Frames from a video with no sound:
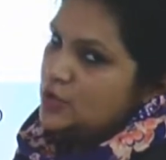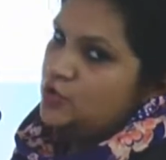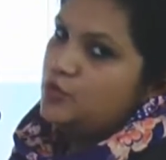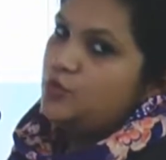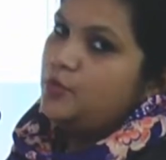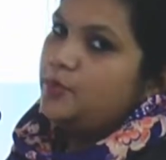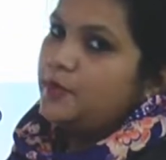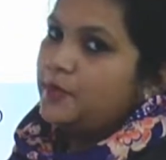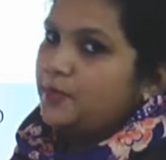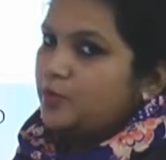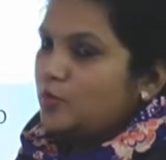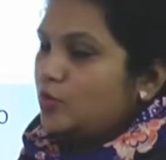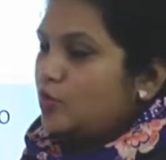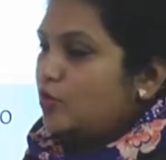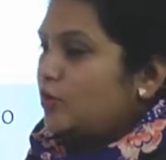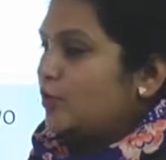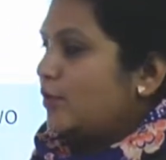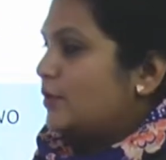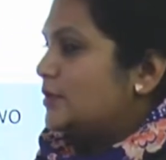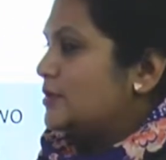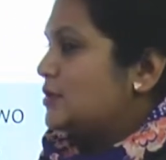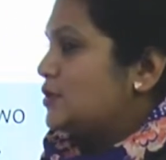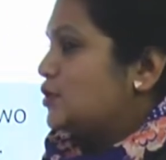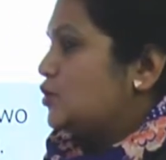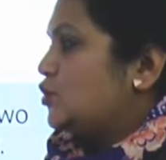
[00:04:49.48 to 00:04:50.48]
could be more
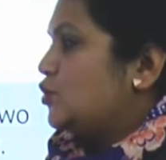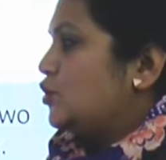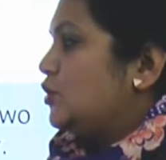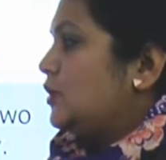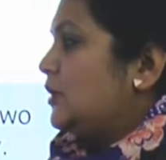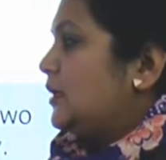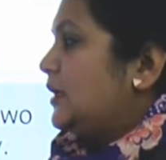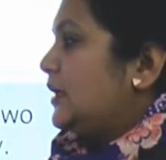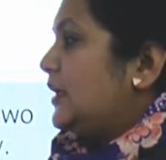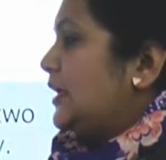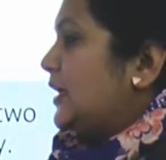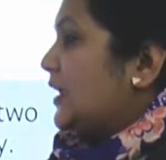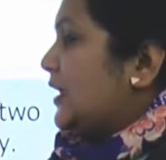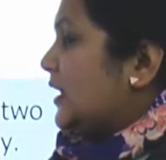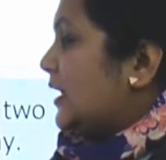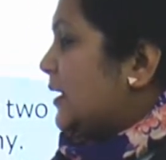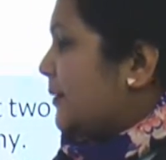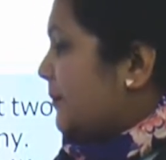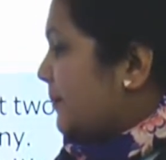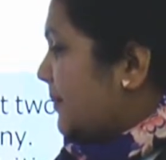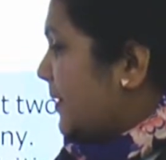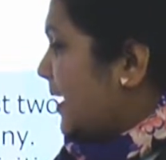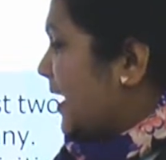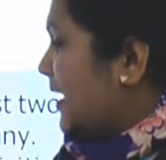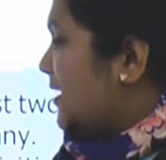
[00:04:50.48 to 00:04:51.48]
also,
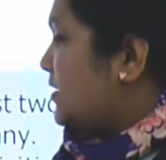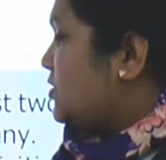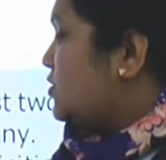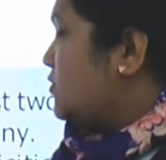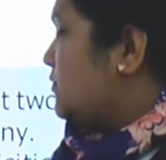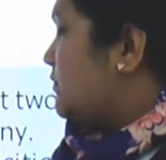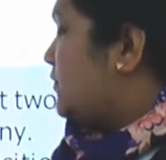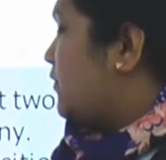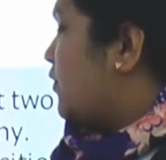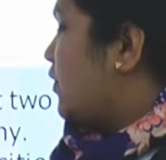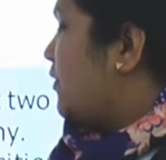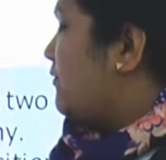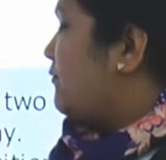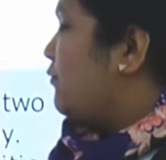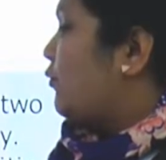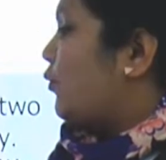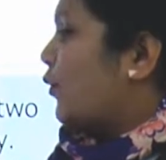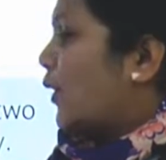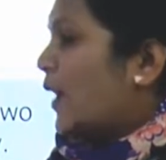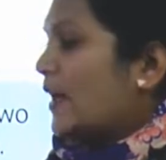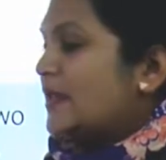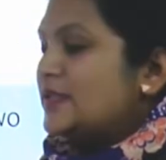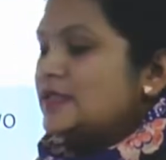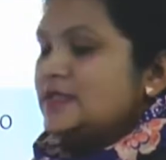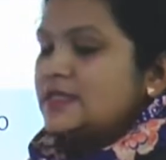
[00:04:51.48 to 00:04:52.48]
combine to form
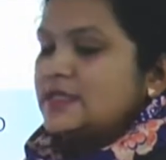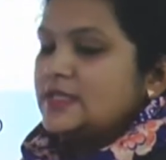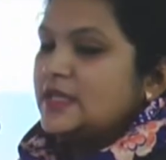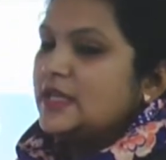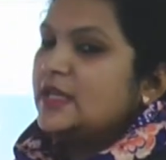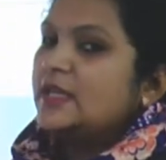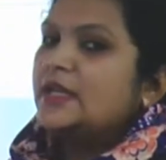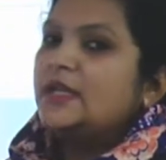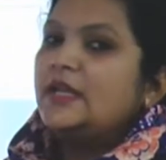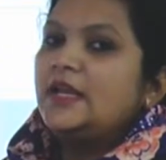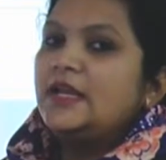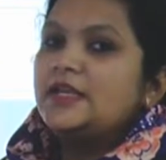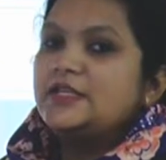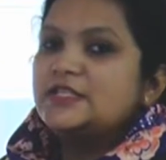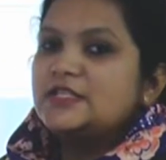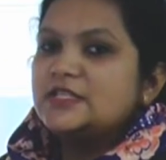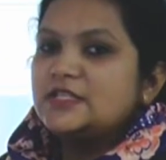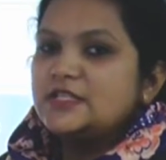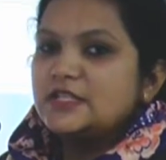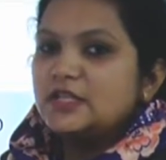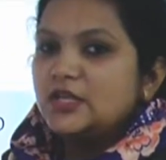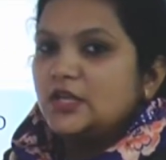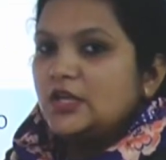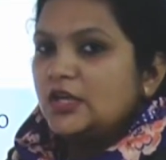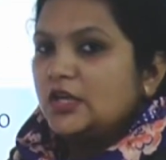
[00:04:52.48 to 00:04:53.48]
one single
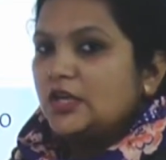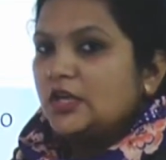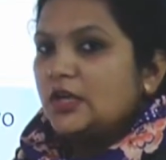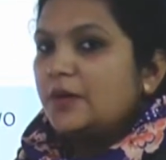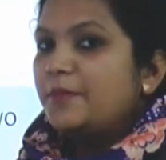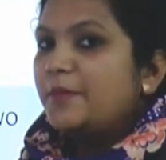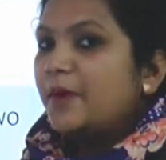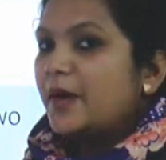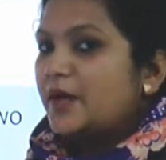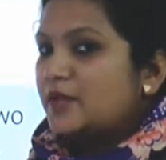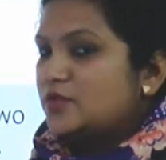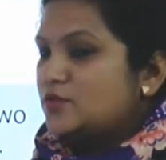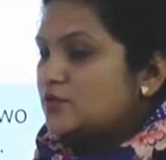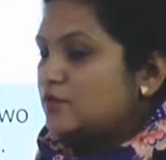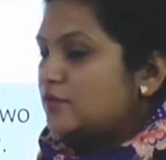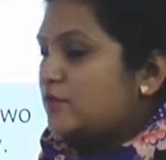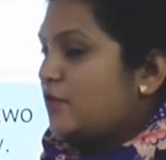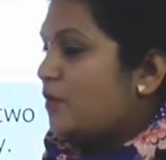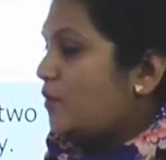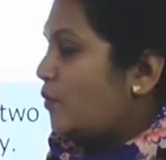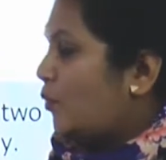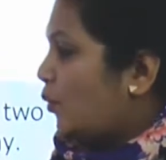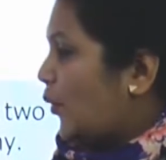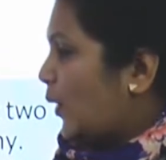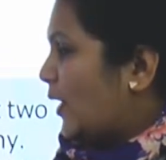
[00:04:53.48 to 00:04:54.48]
entity, combine to
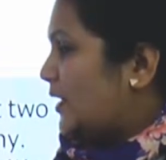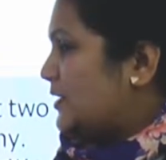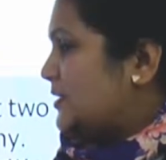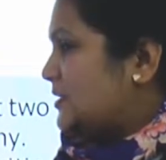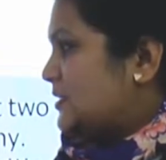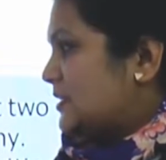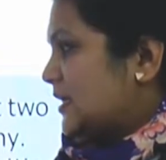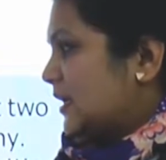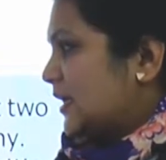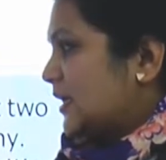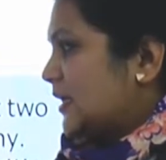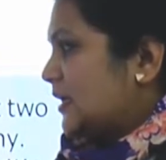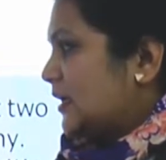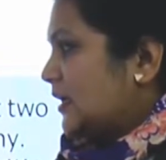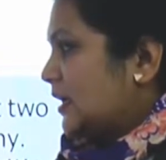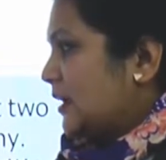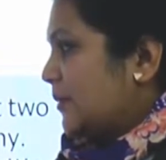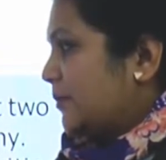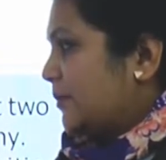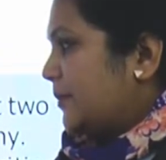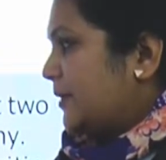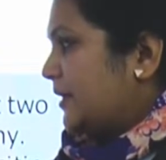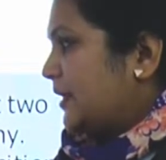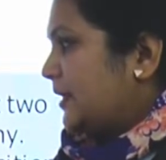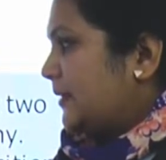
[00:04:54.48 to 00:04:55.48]
form one single
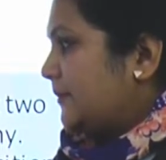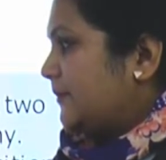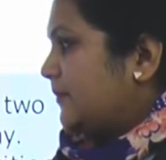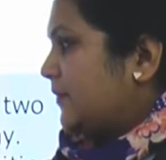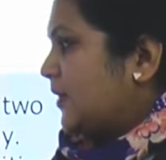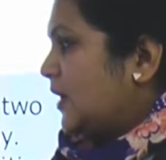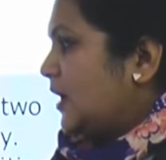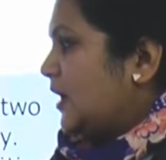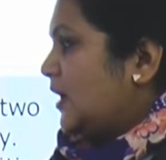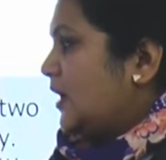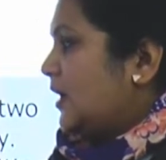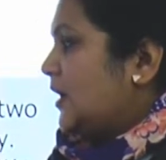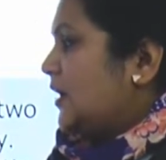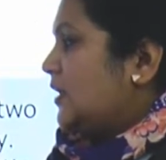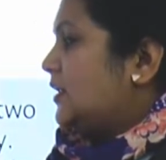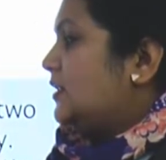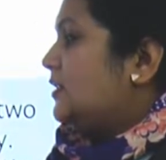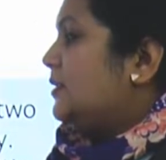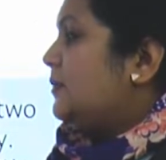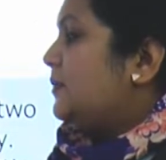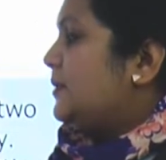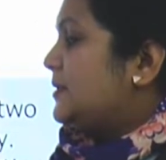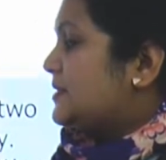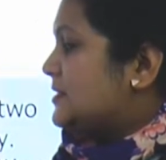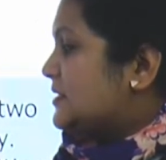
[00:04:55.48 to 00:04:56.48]
company.
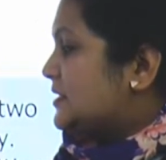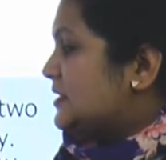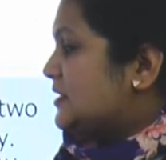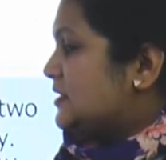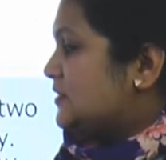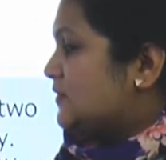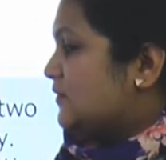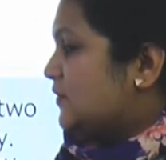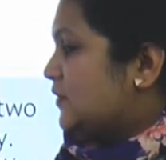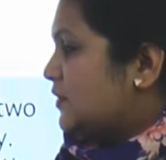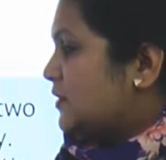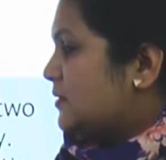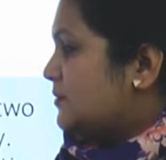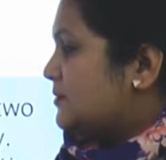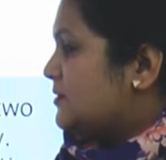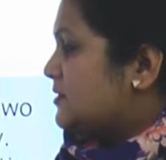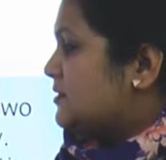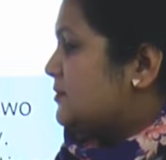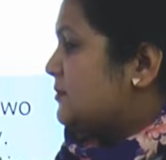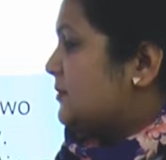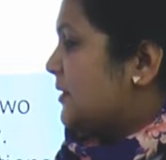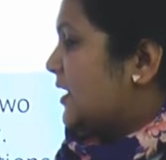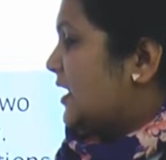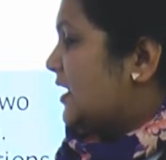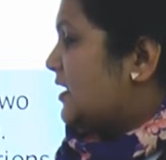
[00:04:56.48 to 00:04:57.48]
The business
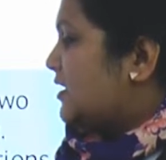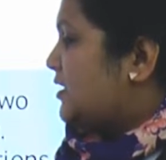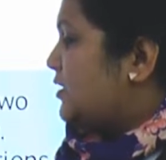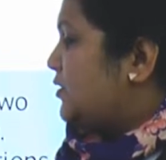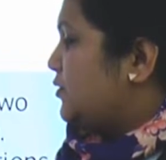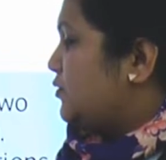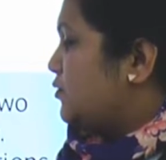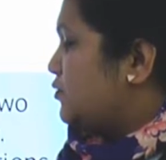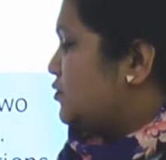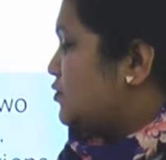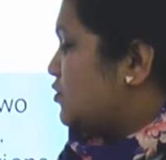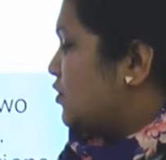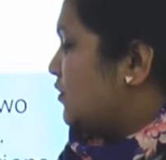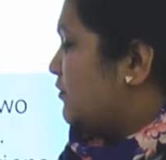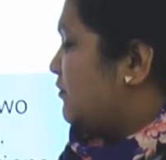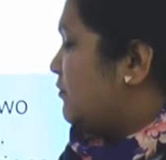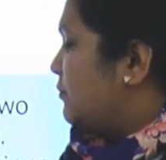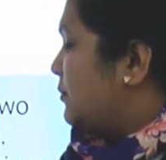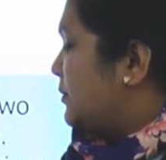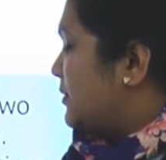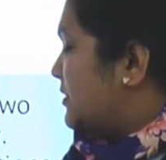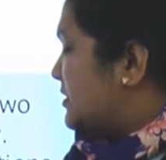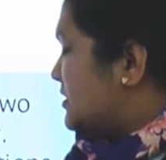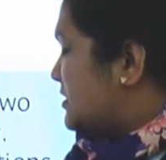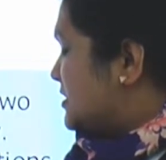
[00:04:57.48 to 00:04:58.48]
firms make use
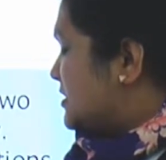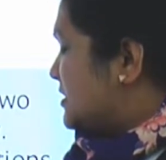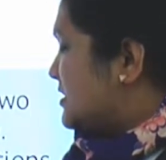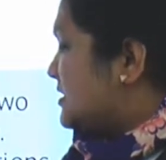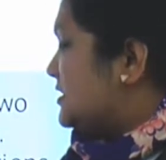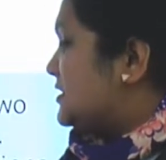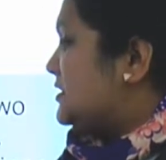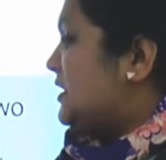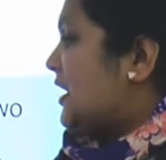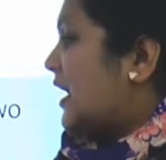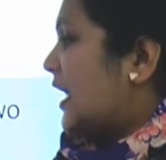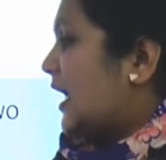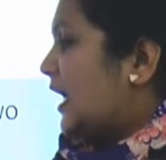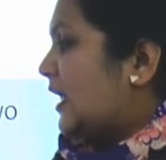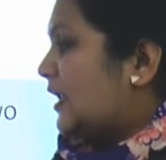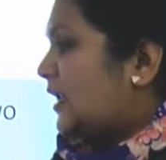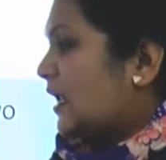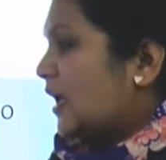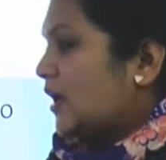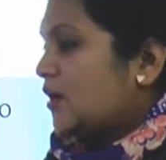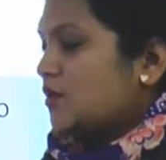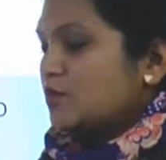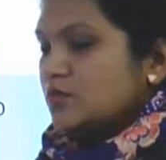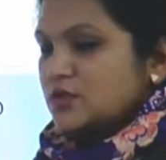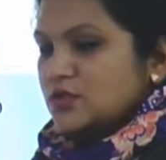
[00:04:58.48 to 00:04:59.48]
of mergers and
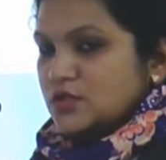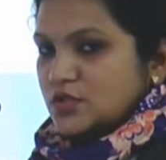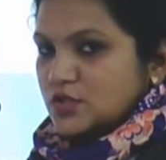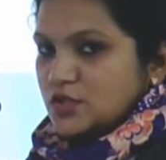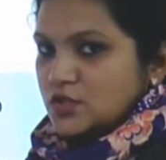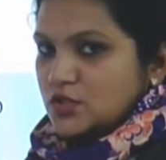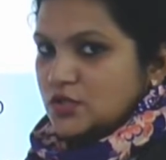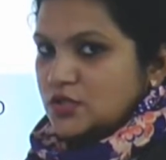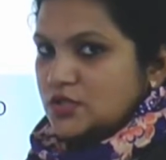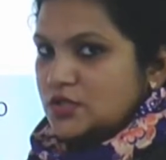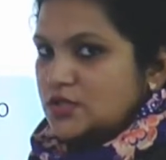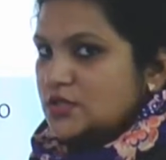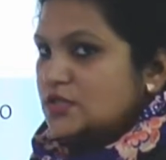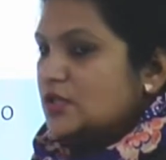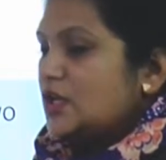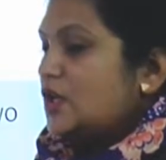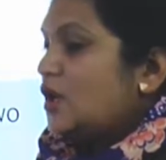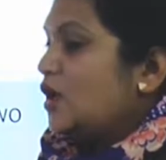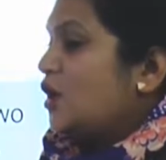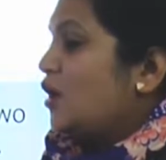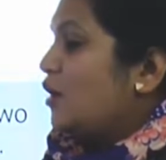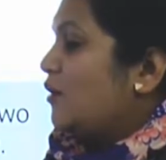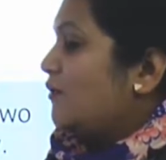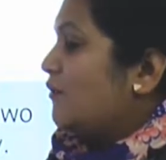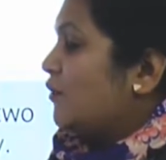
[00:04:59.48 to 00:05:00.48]
acquisitions
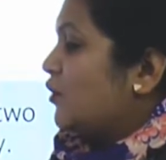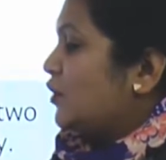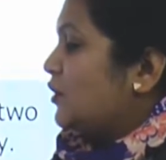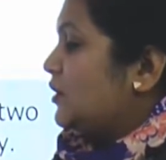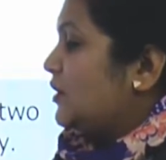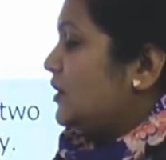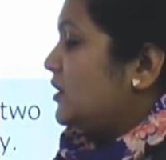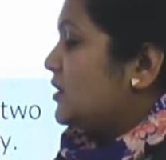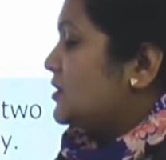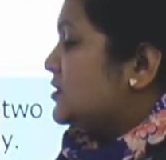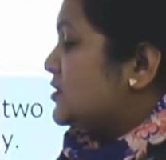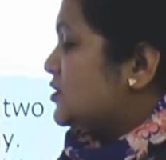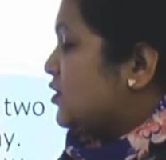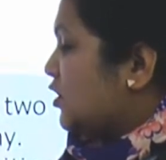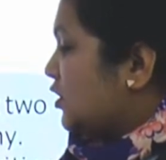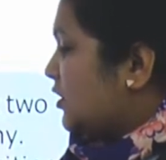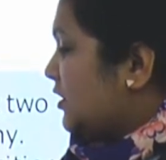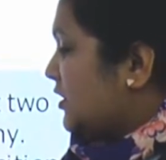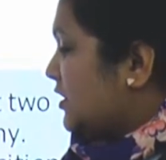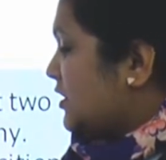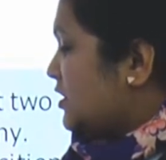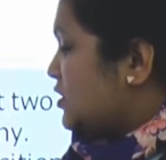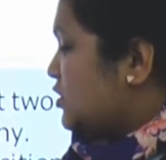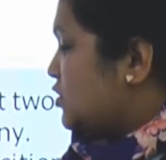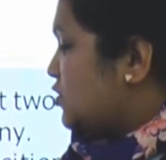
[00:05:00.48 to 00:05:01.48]
for the
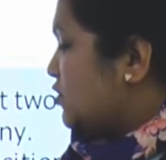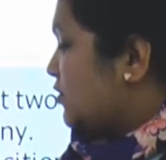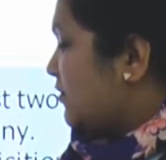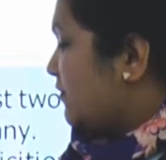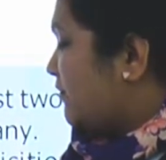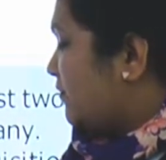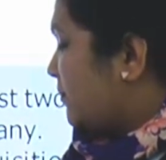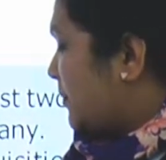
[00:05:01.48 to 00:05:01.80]
consolidation of